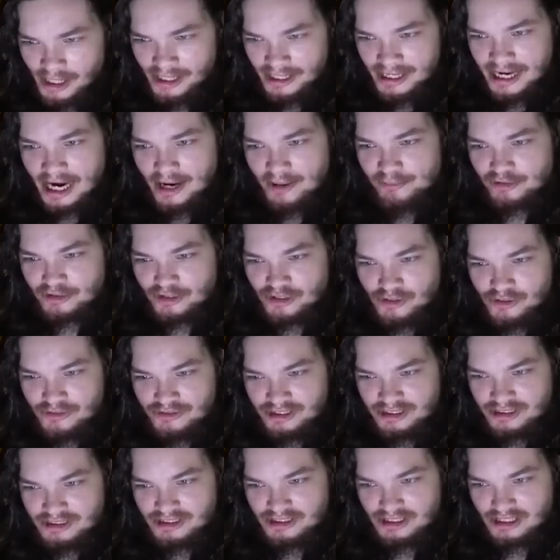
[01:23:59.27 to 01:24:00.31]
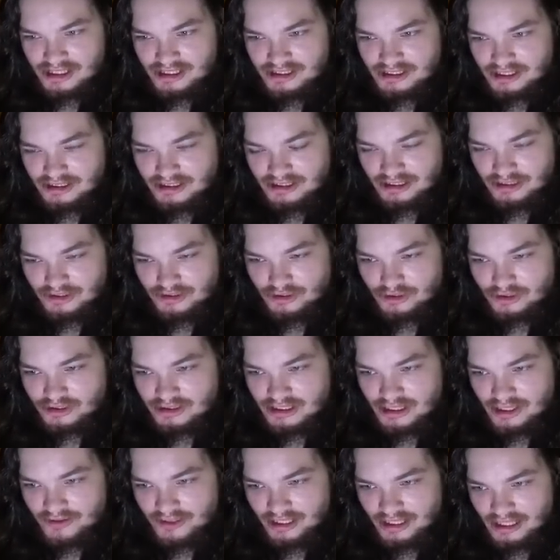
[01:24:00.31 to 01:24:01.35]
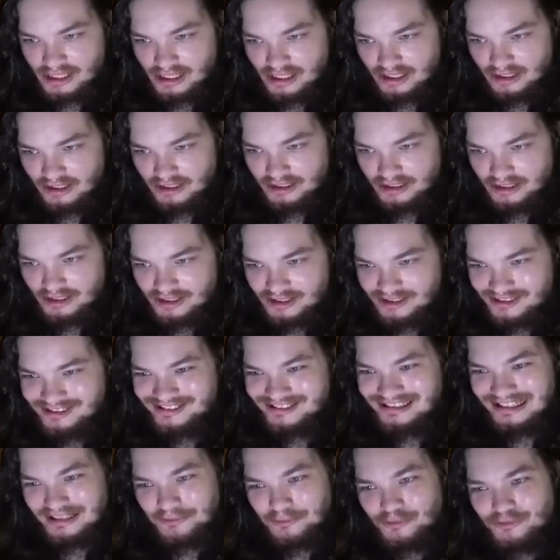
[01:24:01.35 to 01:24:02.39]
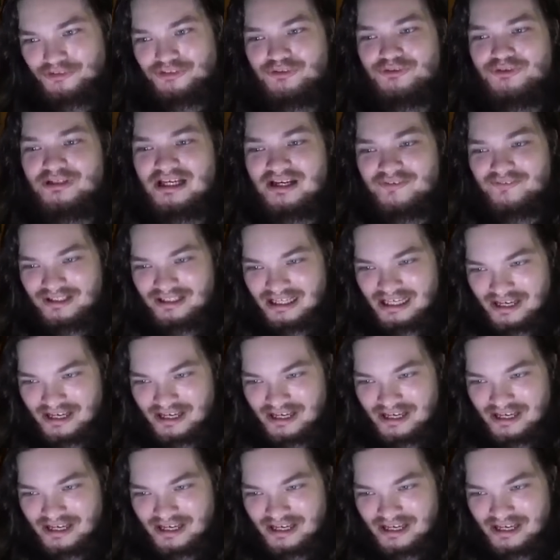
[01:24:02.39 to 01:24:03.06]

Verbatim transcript: Now Prigozhin says that they took down a heli. Well, do they have any